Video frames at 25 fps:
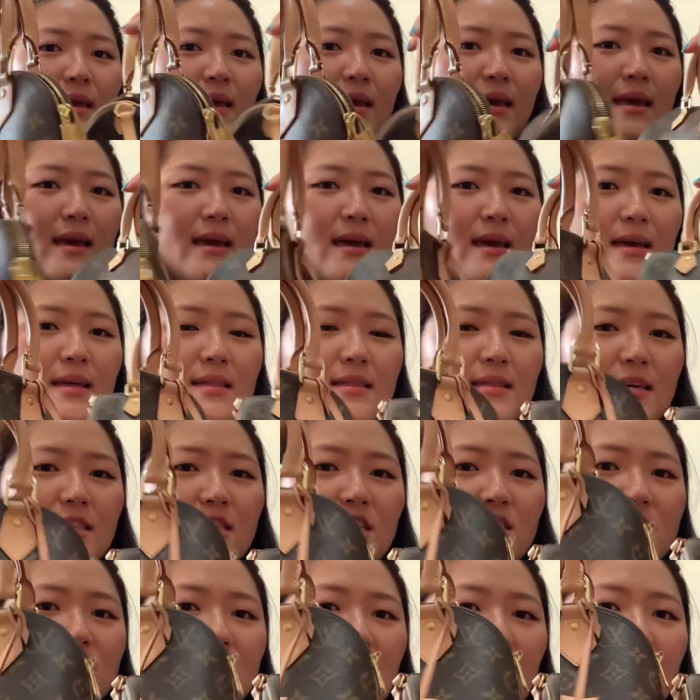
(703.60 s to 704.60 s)
and
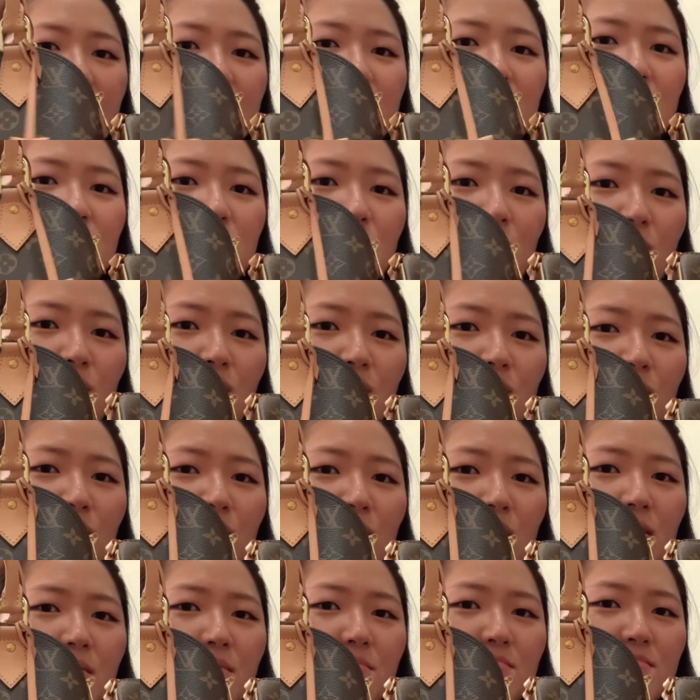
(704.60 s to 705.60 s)
the size is
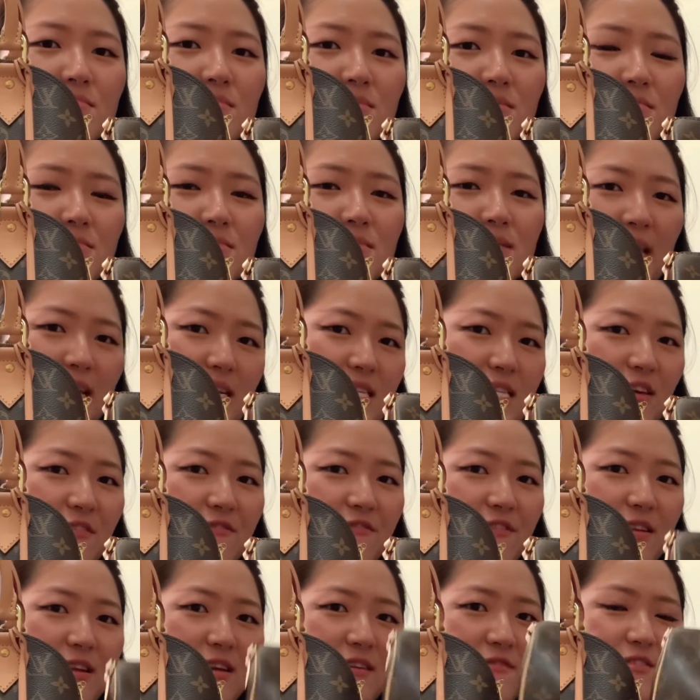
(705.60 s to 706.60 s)
so like
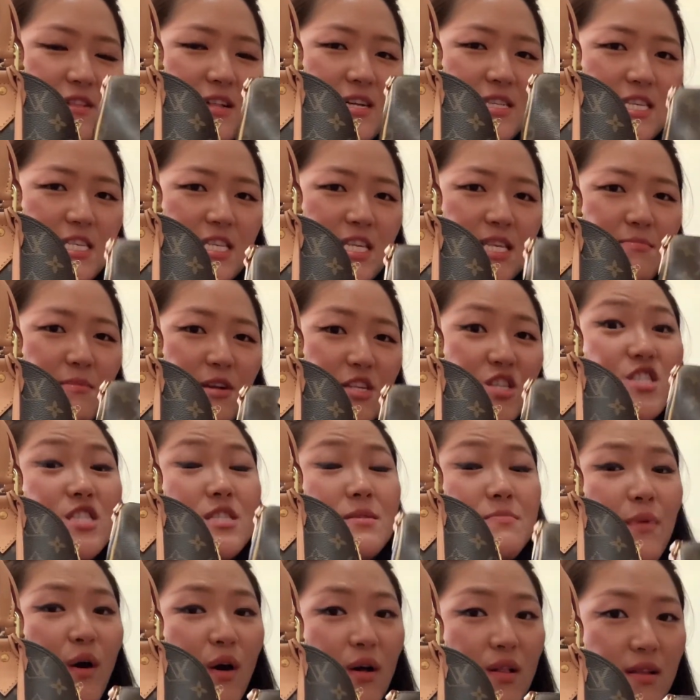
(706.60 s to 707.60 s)
different. I feel like this is much
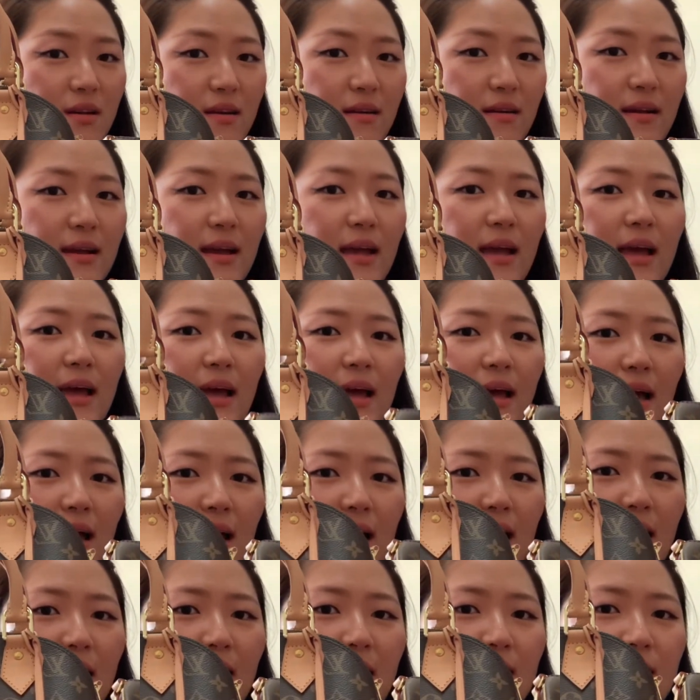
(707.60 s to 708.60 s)
smaller,
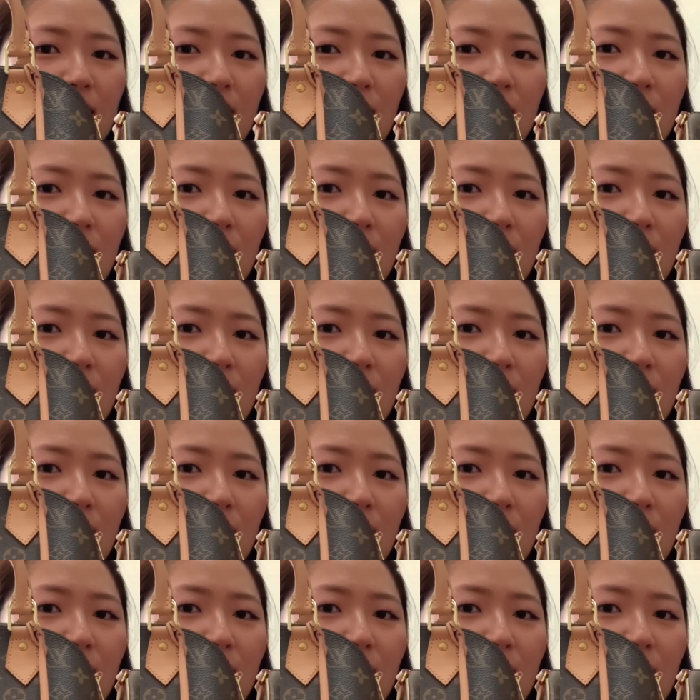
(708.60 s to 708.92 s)
and